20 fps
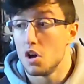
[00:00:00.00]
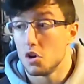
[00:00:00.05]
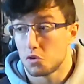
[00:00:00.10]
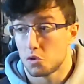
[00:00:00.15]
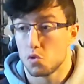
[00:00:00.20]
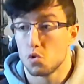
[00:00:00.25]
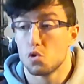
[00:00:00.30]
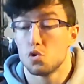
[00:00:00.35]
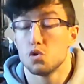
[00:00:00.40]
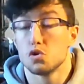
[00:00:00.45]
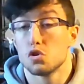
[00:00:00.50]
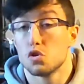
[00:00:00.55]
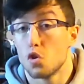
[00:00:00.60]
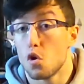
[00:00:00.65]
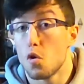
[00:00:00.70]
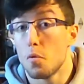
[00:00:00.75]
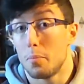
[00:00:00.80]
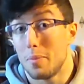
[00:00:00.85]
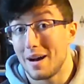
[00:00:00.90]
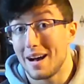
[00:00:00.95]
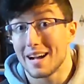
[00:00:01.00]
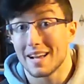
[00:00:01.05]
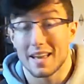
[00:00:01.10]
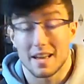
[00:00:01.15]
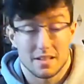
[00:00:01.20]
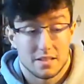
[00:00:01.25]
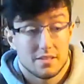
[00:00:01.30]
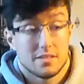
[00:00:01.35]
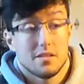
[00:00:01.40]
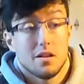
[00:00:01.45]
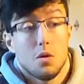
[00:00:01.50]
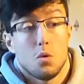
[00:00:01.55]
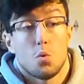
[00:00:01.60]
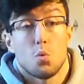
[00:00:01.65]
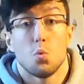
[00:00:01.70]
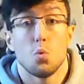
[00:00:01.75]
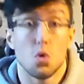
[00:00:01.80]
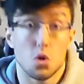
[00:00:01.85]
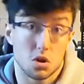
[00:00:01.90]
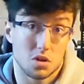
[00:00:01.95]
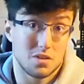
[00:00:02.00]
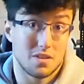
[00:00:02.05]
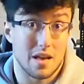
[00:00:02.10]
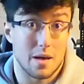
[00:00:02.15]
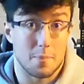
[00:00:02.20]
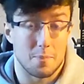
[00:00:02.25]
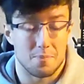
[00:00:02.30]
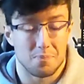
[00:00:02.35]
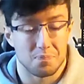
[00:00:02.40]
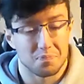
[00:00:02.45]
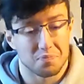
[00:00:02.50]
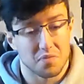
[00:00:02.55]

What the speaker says: so you could go back and still work them.